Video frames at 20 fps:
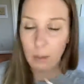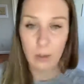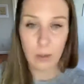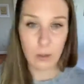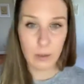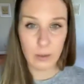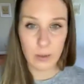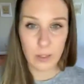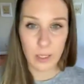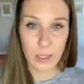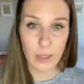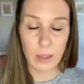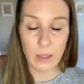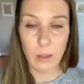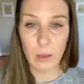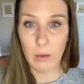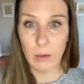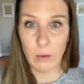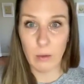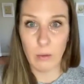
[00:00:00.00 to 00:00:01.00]
It's like the
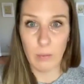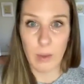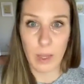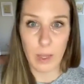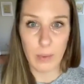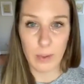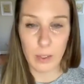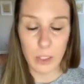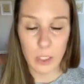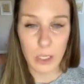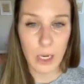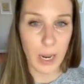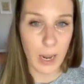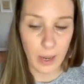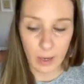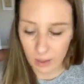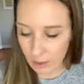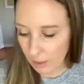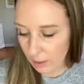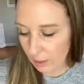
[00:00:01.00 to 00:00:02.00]
little baby cheetah hack.
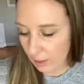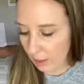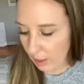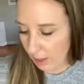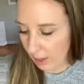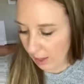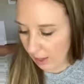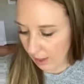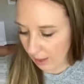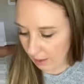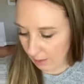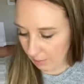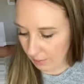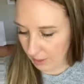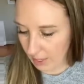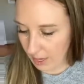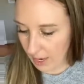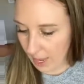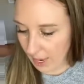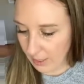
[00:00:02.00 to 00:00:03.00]

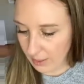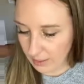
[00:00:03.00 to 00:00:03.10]
Next,